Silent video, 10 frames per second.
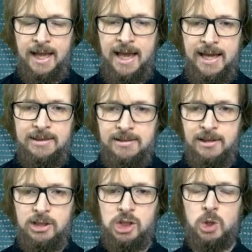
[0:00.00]

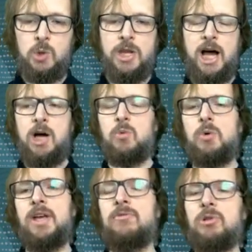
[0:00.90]
And so now
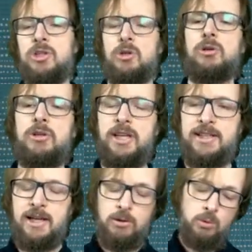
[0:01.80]
we have restored the
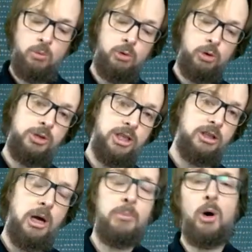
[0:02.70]
data using
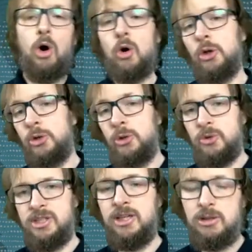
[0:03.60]
dump or
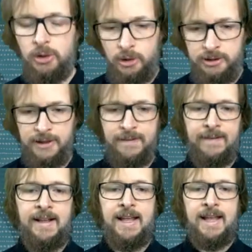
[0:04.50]
using clone,
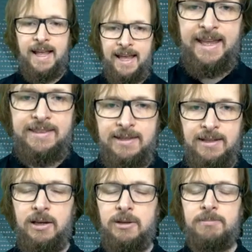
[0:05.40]
and
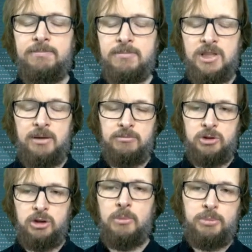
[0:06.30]
the
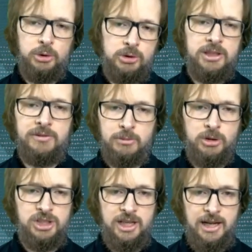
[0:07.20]
dump utility from the
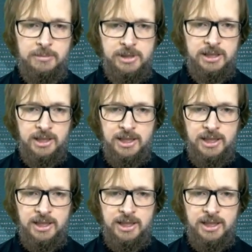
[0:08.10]
shell, I mean.